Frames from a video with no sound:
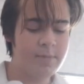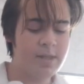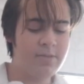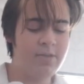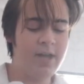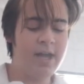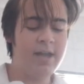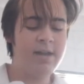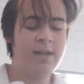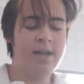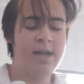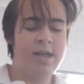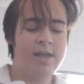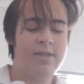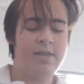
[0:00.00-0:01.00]
then
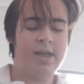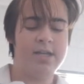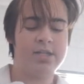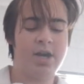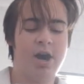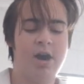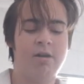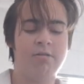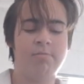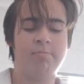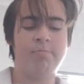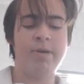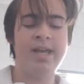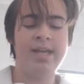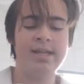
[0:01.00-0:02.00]
there's gonna
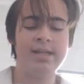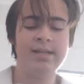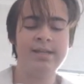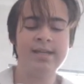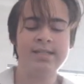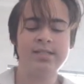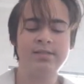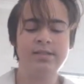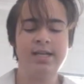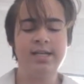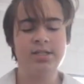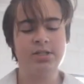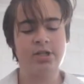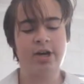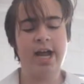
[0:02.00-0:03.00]
be a little
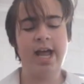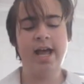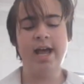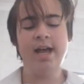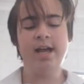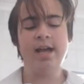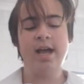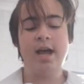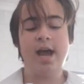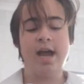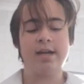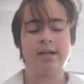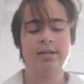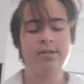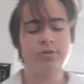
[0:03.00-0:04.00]
Easter egg,
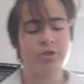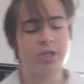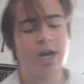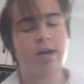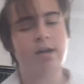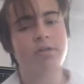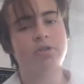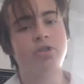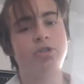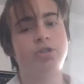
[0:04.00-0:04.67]
and a little shout out to